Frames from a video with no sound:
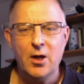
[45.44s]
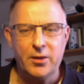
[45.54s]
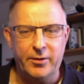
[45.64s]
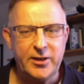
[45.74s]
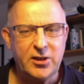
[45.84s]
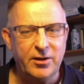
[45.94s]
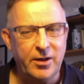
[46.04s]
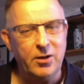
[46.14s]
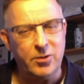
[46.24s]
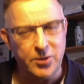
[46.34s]
There is
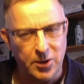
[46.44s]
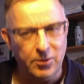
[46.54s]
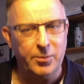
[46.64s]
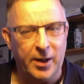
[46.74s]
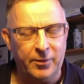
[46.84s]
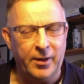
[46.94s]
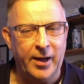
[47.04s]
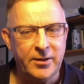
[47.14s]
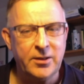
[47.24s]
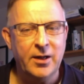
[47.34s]
something you can do about
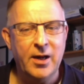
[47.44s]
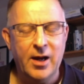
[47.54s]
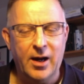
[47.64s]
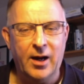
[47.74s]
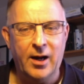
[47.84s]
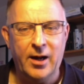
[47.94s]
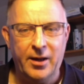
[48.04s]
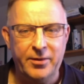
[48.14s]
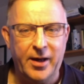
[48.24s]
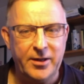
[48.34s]
that, uh,
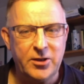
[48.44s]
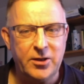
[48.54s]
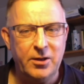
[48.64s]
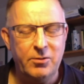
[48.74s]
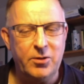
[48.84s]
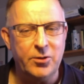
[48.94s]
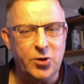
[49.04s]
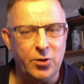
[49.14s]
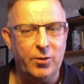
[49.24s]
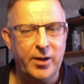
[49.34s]
and that is that you can
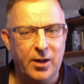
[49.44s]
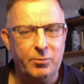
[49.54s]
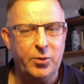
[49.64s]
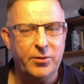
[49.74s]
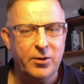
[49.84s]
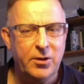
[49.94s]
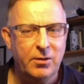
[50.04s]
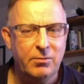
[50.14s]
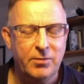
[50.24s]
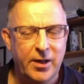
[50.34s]
join up with the
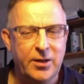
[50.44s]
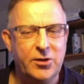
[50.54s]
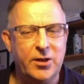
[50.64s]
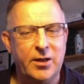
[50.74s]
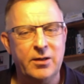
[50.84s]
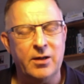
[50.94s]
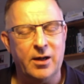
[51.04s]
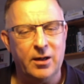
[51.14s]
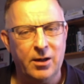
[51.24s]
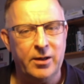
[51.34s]
new Nicotine
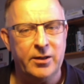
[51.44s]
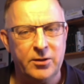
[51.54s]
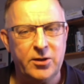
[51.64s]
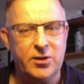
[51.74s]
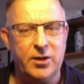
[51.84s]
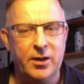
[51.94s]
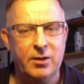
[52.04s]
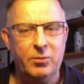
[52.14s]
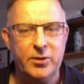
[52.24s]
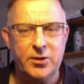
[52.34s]
Alliance,
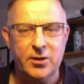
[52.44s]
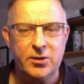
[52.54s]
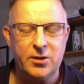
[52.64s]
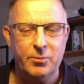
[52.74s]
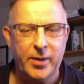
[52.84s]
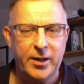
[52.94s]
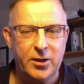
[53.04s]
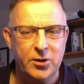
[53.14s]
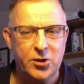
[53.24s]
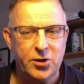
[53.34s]
uh, which is the main
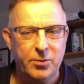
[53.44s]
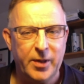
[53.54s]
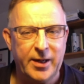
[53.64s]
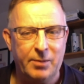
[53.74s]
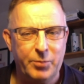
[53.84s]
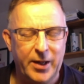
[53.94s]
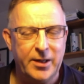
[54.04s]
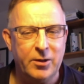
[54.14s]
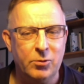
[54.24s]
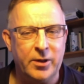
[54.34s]
consumer
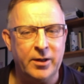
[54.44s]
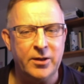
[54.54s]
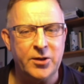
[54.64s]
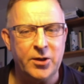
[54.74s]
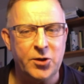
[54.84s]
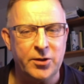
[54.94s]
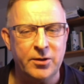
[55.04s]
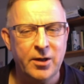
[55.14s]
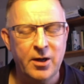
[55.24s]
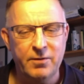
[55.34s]
campaigning
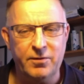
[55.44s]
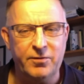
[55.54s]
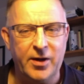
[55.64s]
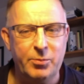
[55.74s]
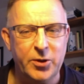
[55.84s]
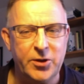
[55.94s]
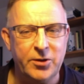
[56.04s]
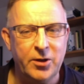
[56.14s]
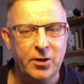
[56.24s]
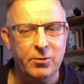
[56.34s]
organisation for vapers
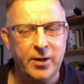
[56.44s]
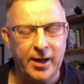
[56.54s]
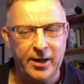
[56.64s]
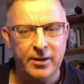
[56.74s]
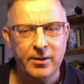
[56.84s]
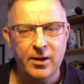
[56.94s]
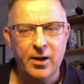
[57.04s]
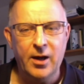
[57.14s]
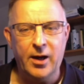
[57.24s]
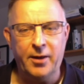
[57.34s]
in the UK.
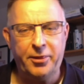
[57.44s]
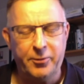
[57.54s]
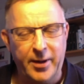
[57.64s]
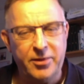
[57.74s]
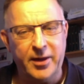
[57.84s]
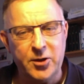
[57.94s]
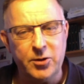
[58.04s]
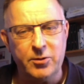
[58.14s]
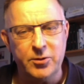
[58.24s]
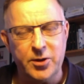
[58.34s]
Uh, three
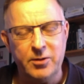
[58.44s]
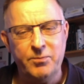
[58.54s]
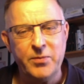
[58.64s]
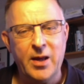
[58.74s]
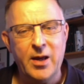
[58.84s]
things you can do